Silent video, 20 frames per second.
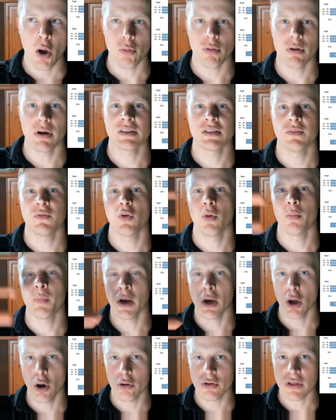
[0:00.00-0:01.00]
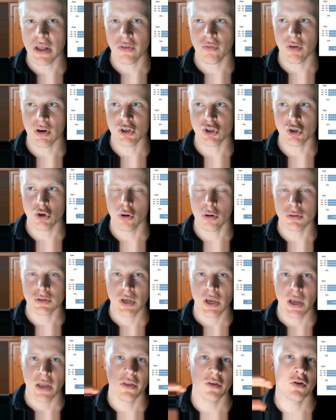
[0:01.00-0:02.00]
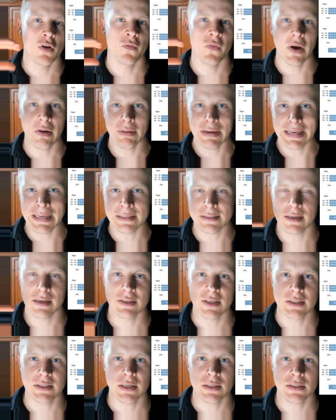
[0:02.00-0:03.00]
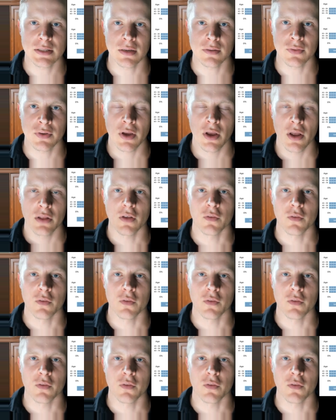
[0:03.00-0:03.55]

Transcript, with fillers: Whereas if you're below that threshold, then you're very insulin sensitive.